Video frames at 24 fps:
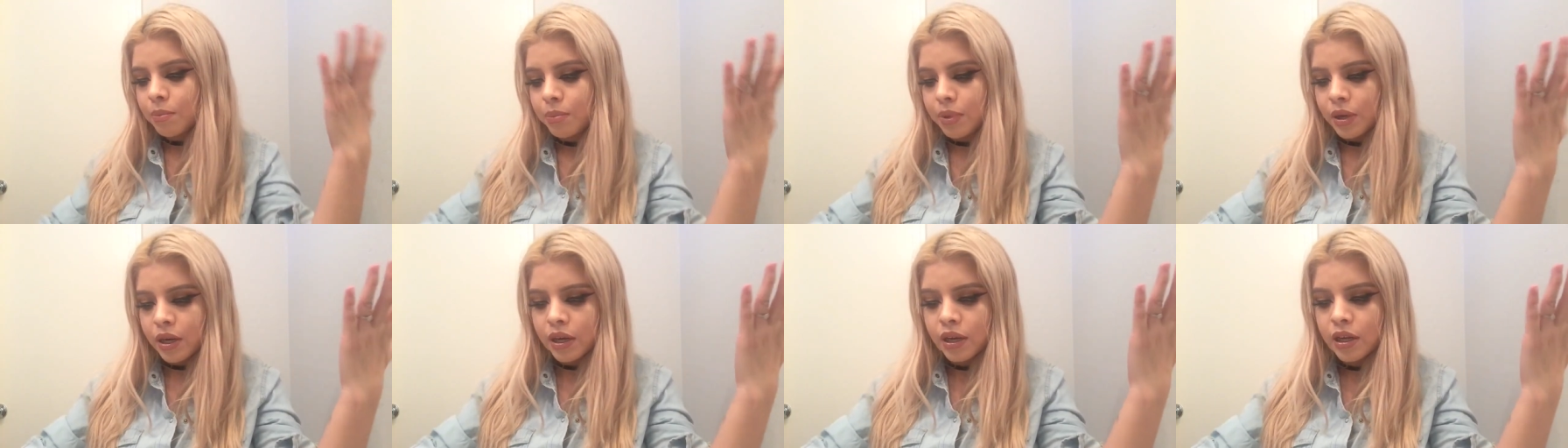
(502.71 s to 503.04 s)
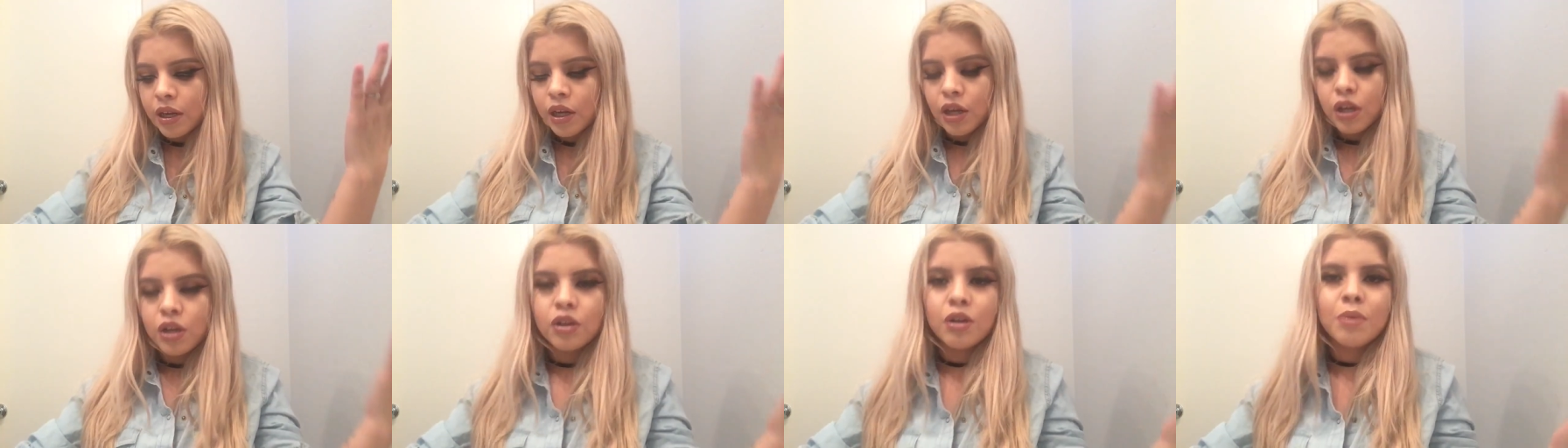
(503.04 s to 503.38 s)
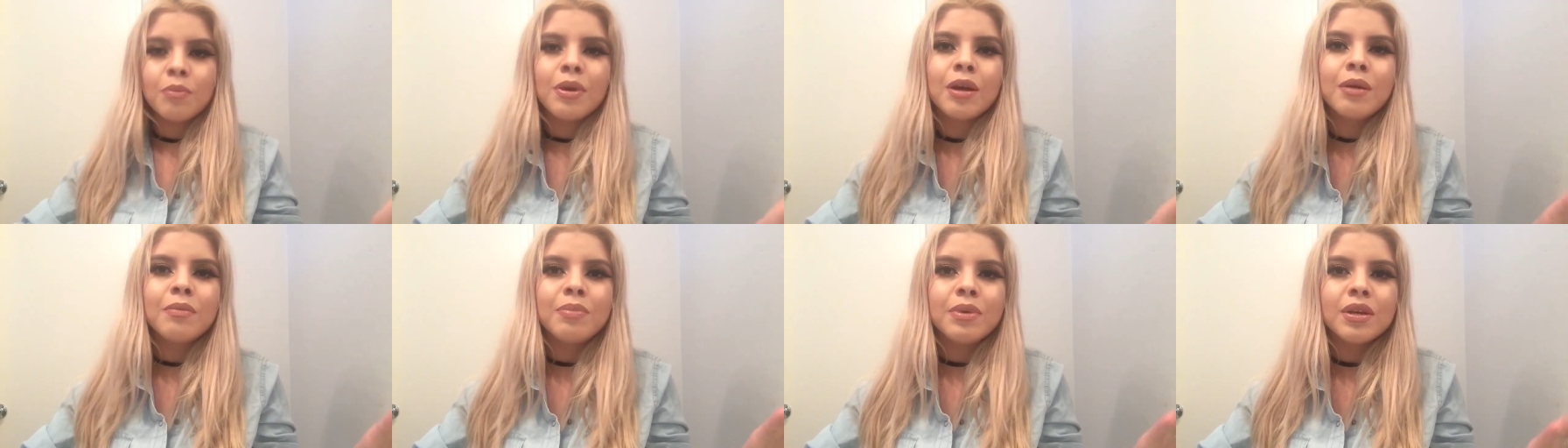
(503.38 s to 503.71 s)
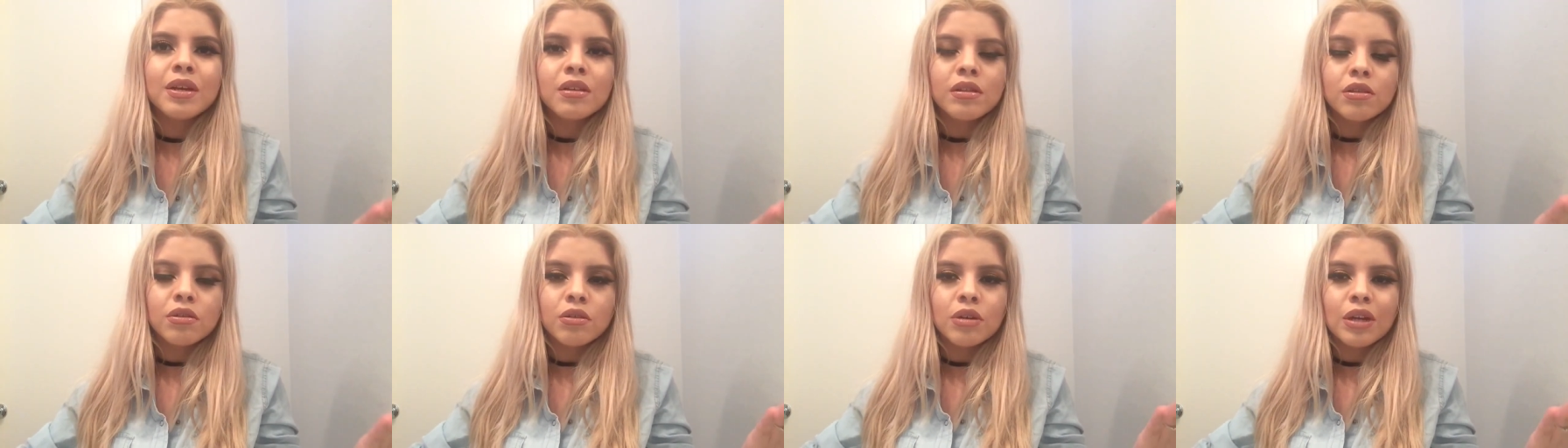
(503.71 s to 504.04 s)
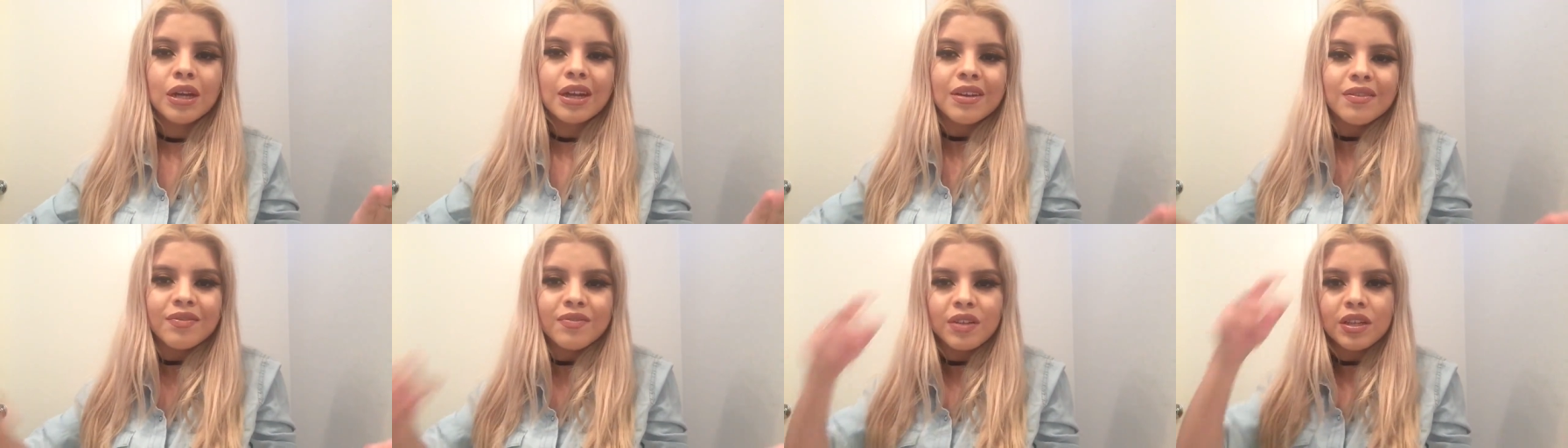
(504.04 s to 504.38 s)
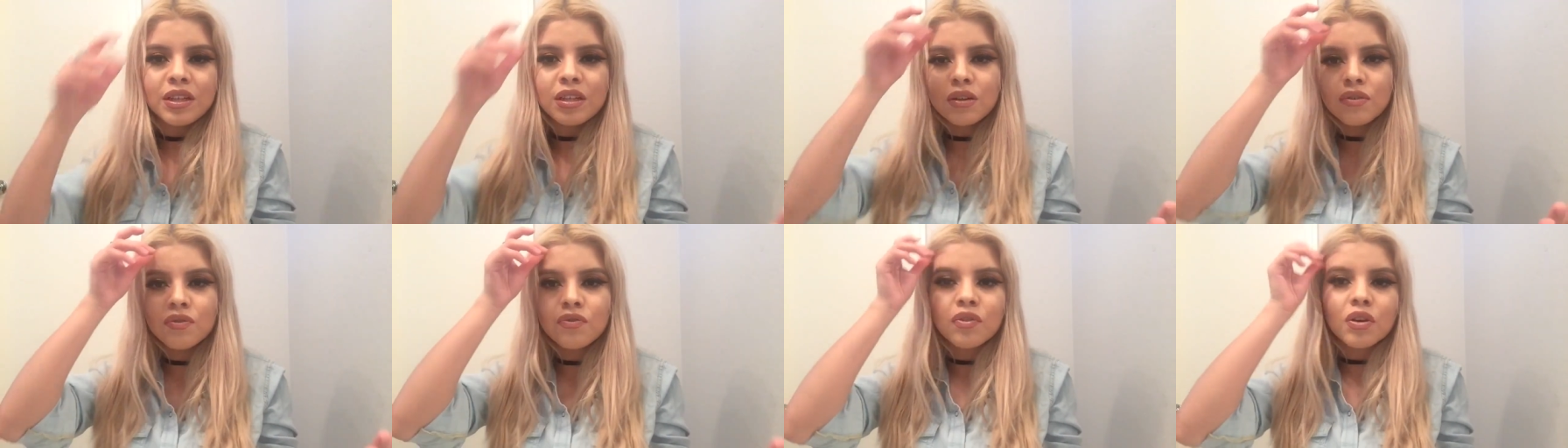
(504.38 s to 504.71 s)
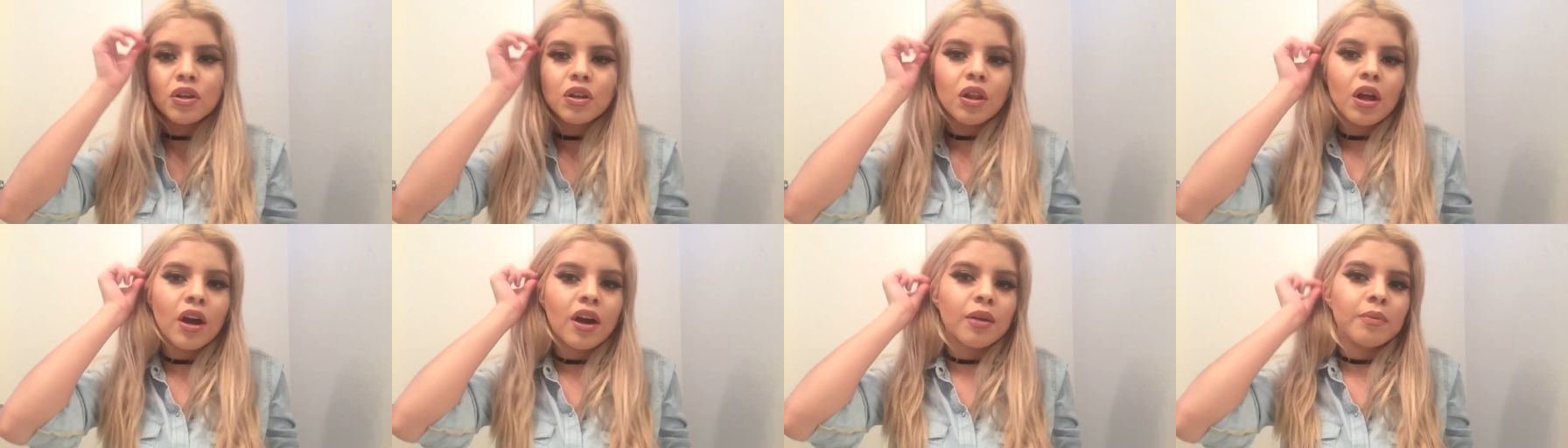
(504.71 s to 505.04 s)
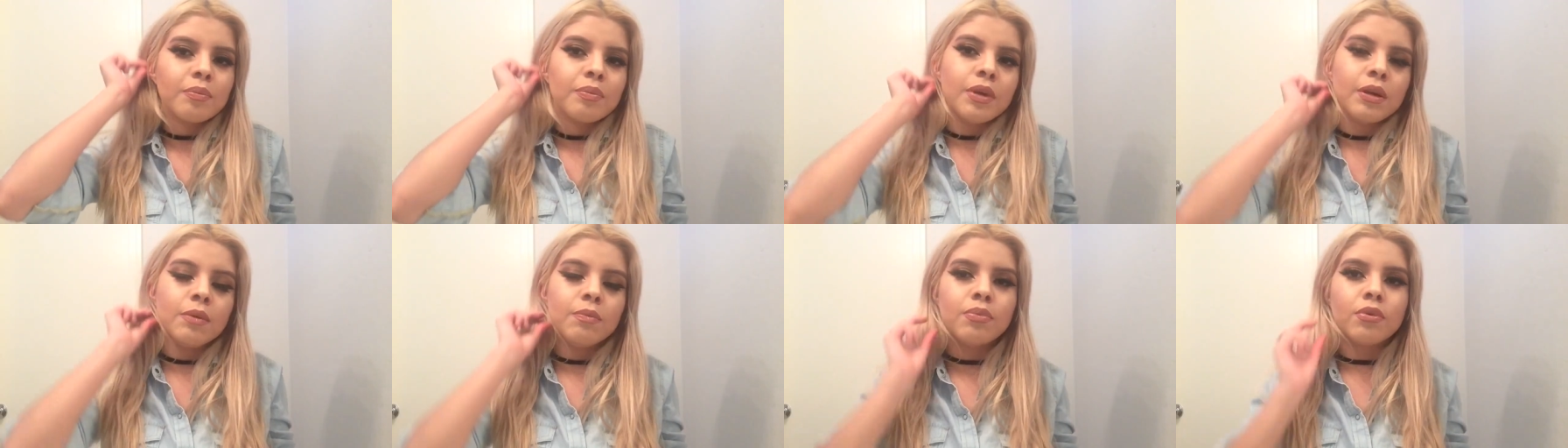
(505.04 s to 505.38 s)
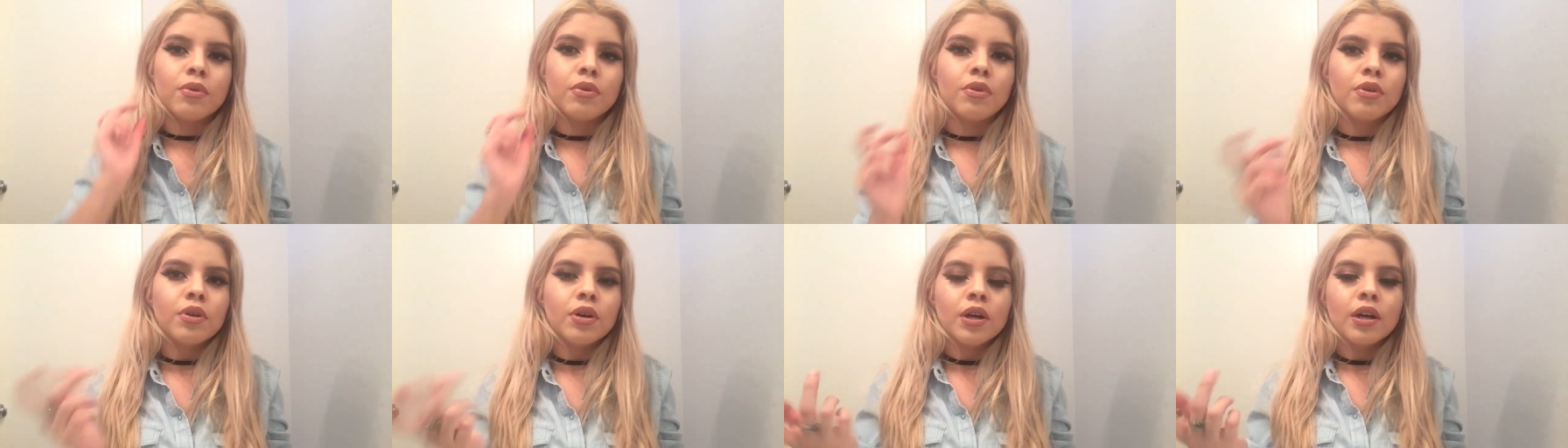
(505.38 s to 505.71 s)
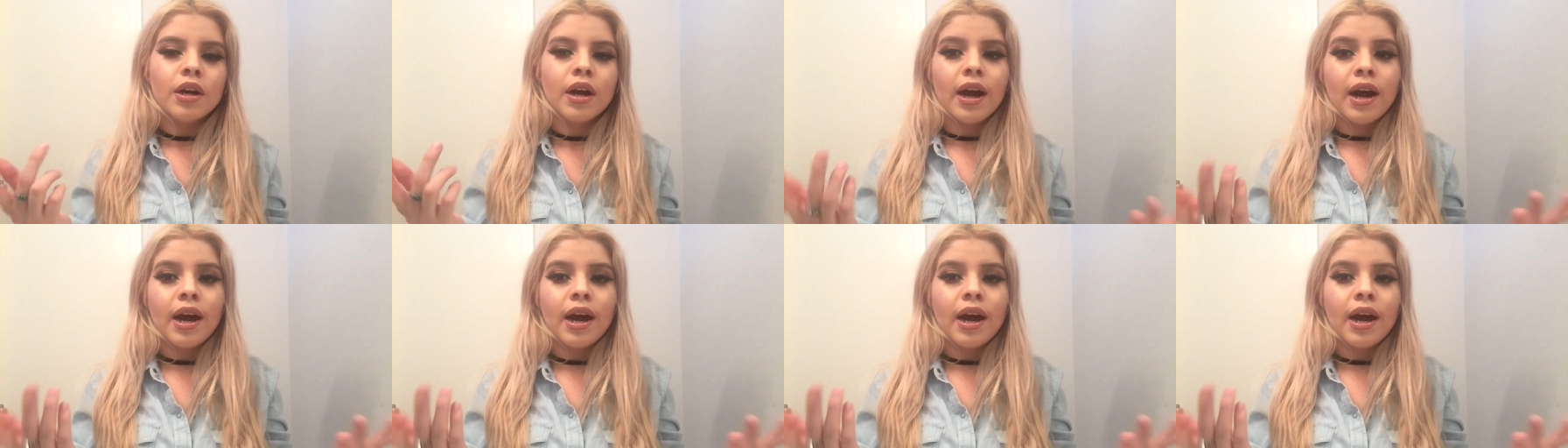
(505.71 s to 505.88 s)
but it might be a little inconvenient for a lot of people.